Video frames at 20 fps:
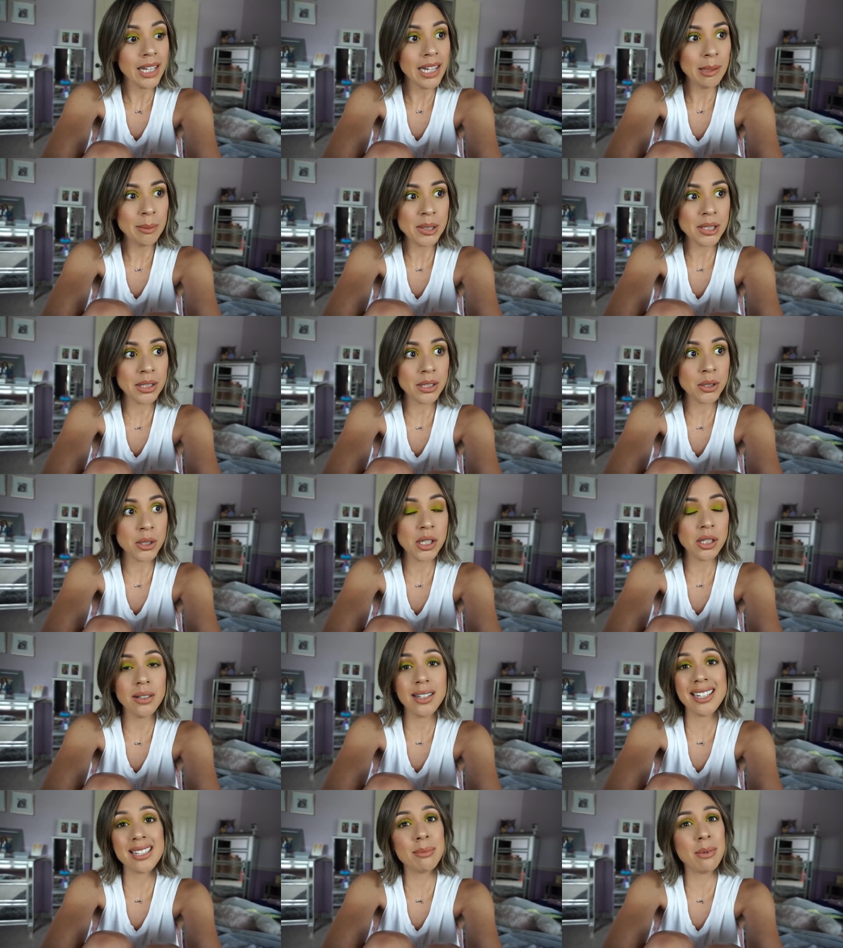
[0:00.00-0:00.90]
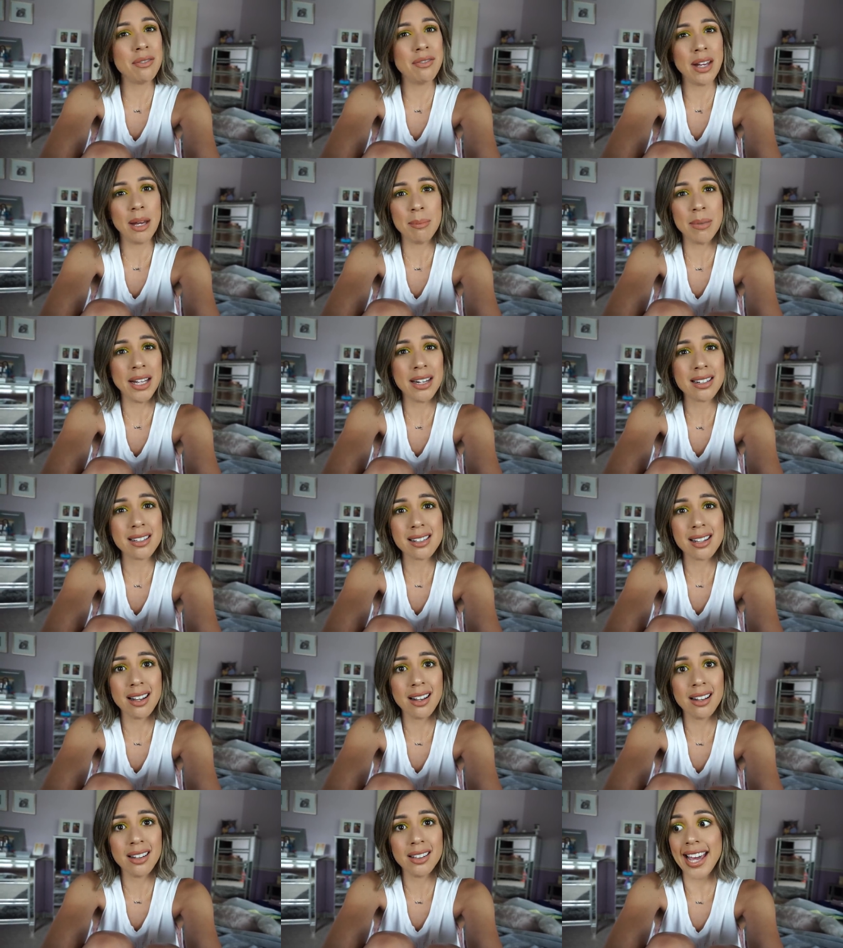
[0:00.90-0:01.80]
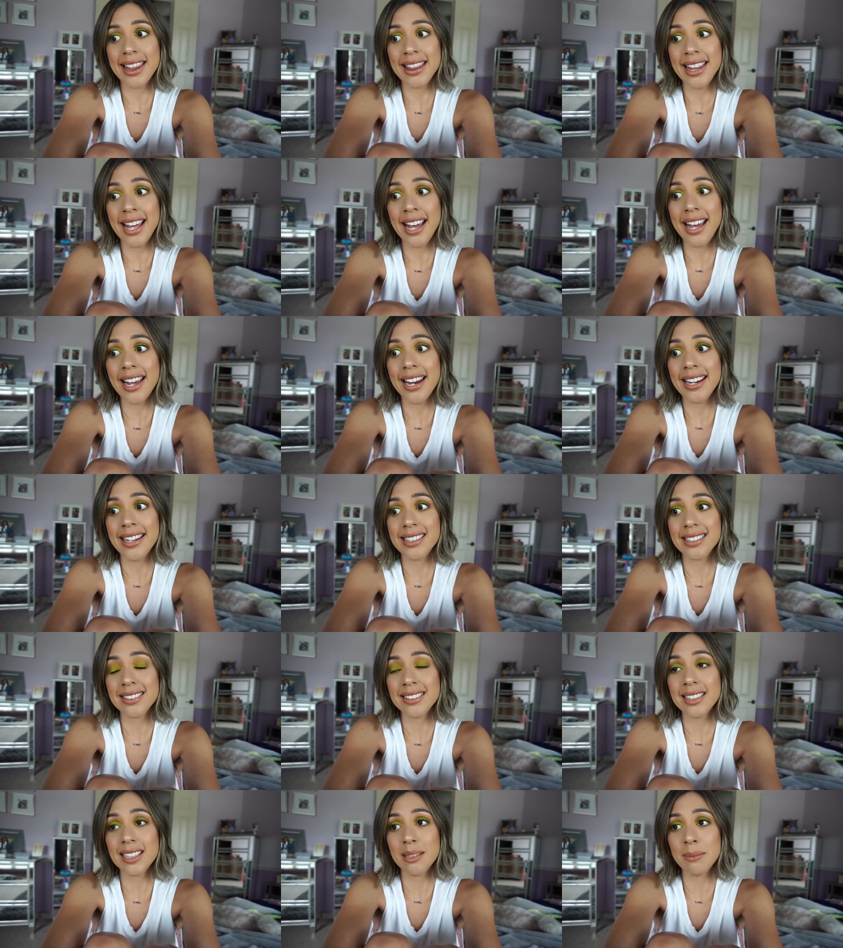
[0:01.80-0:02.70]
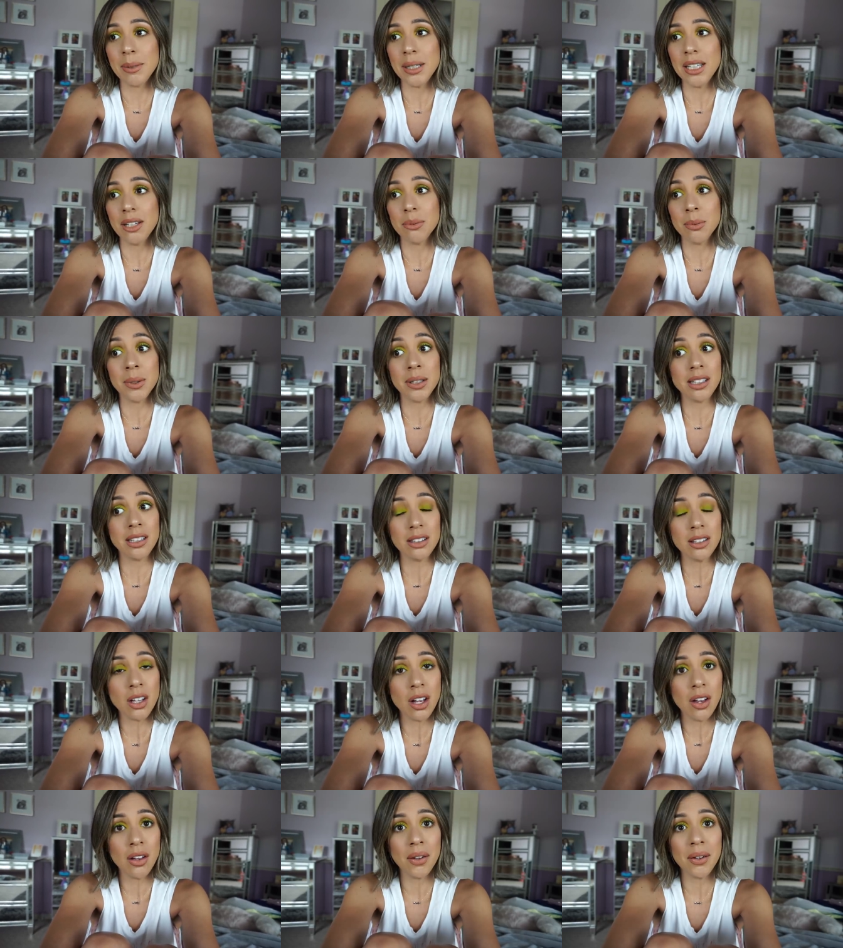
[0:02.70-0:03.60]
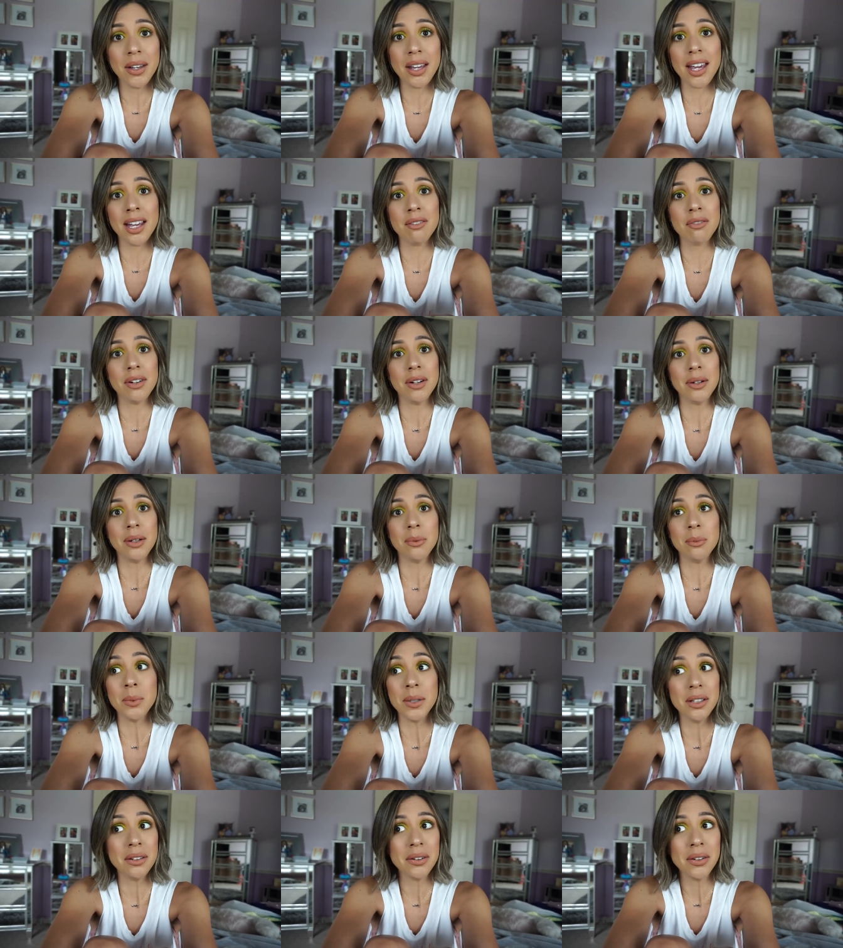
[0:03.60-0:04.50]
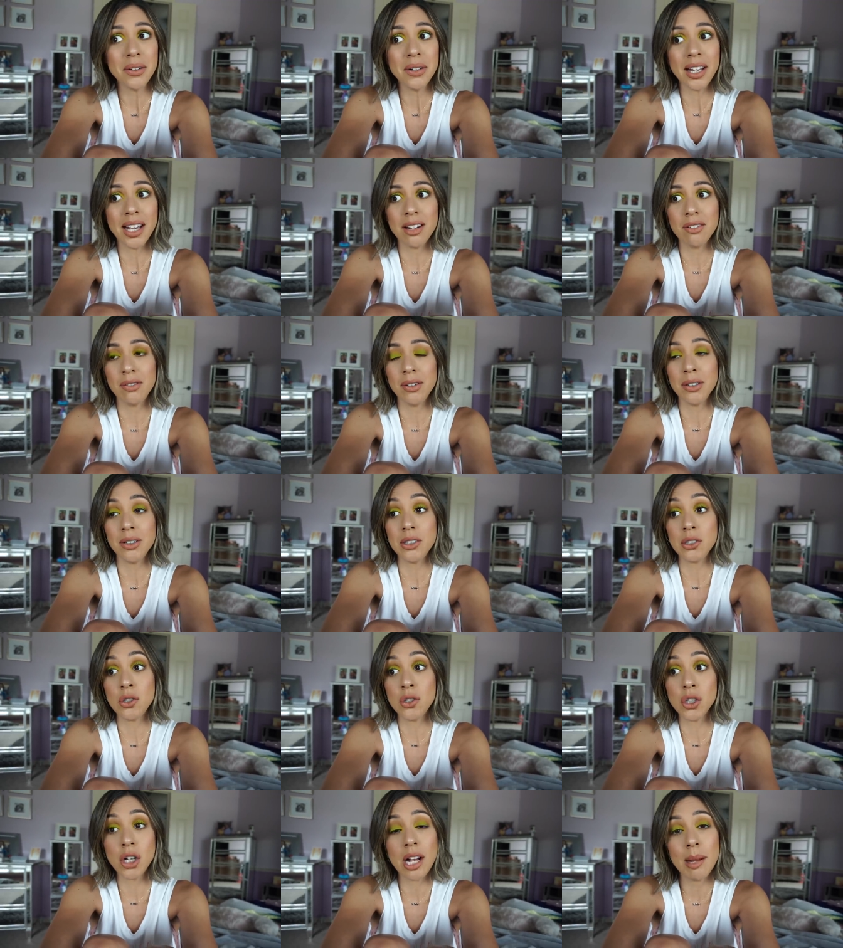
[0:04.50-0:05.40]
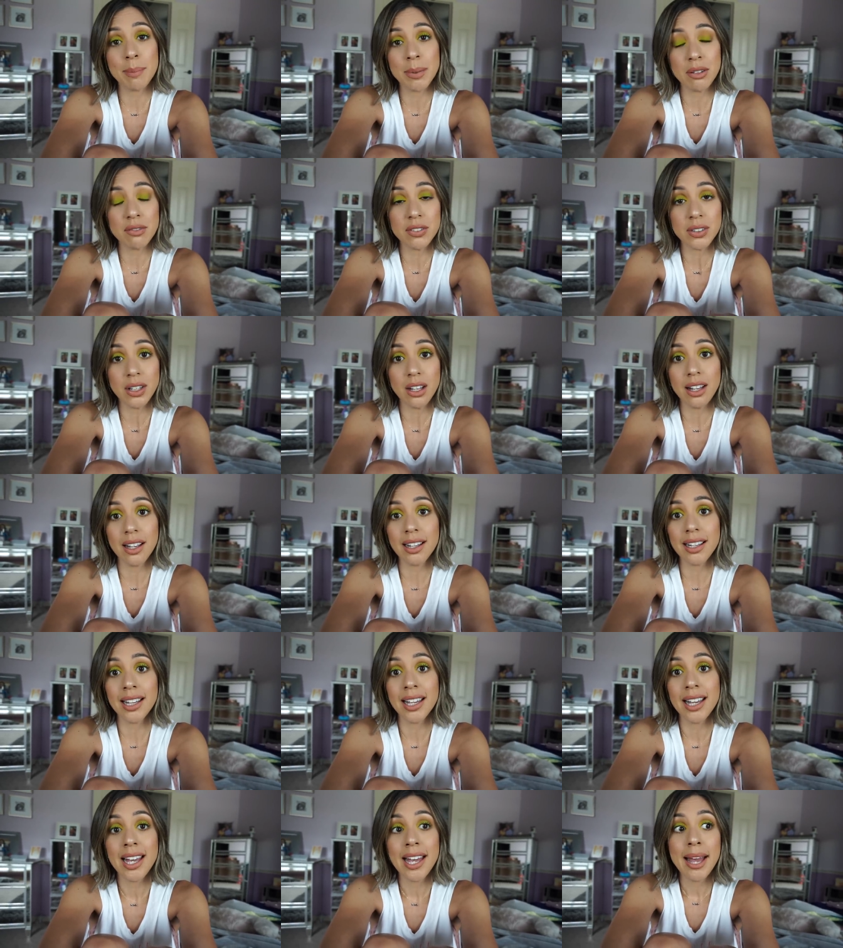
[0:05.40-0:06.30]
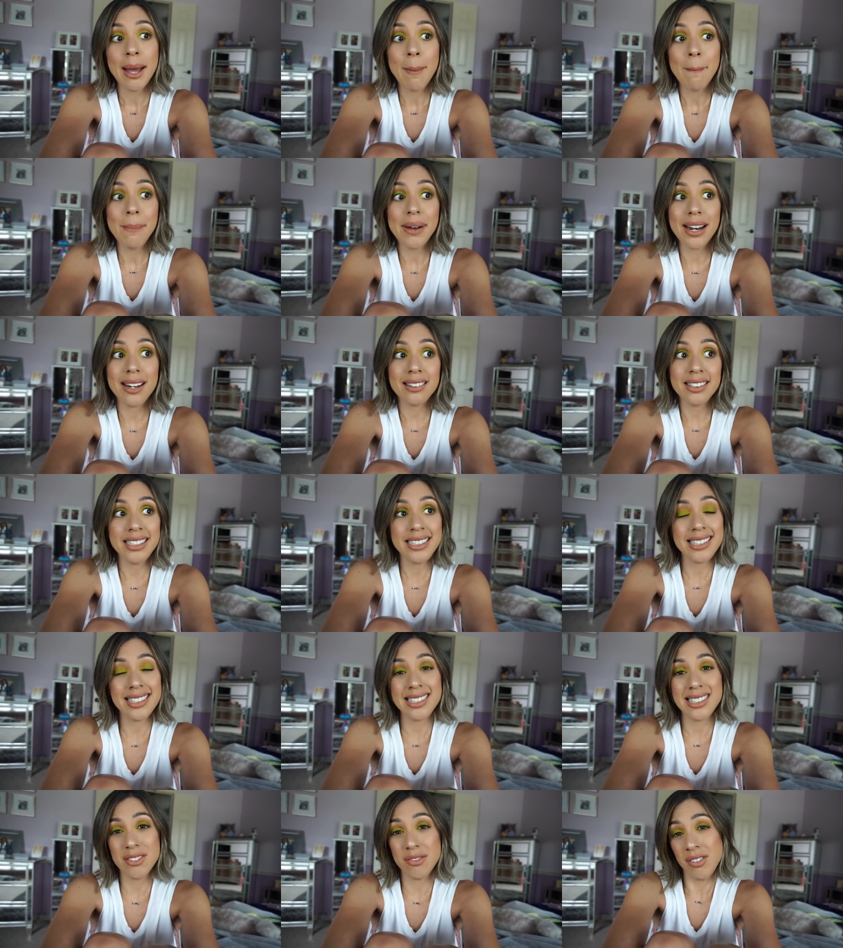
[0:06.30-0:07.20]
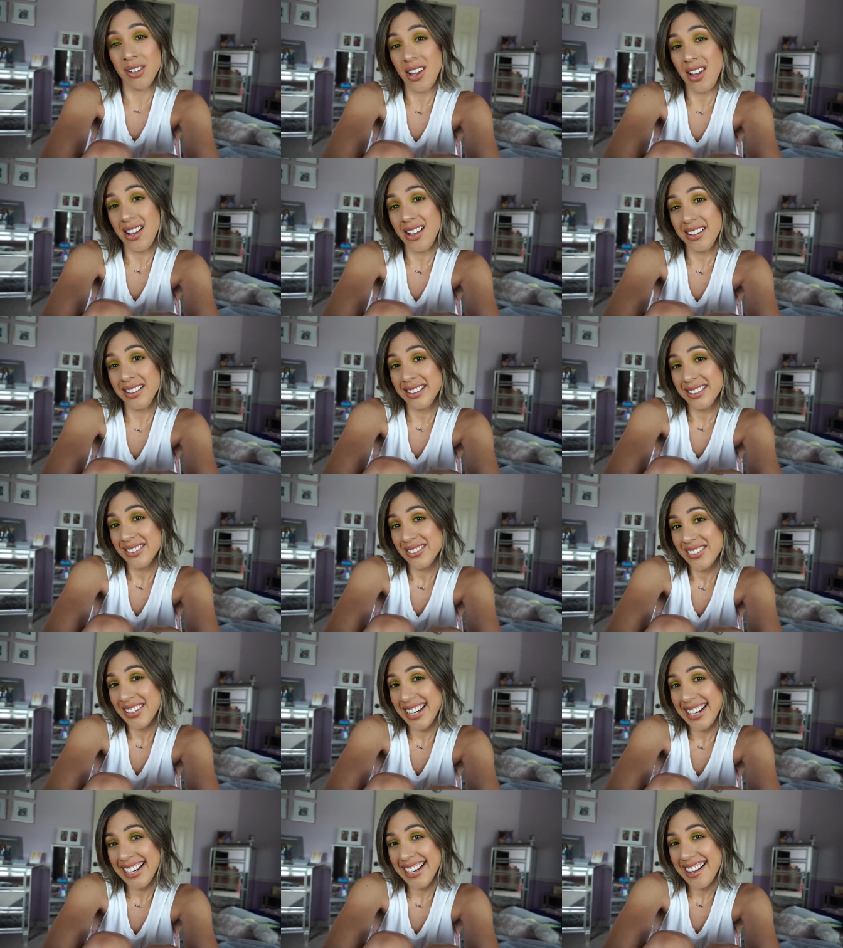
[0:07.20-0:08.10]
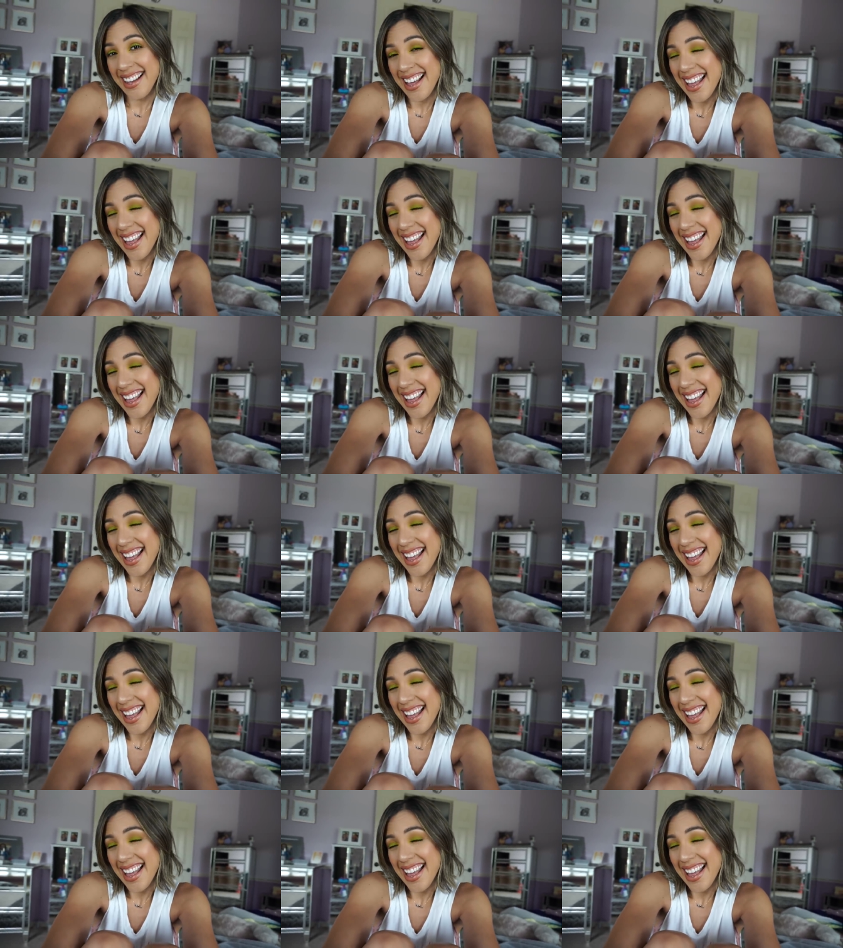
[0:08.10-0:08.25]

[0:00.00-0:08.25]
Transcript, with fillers: I'm just gonna show you guys my Fabletics haul and then this is gonna be a really long and very weird and very choppy vlog, but at least it's a vlog, right?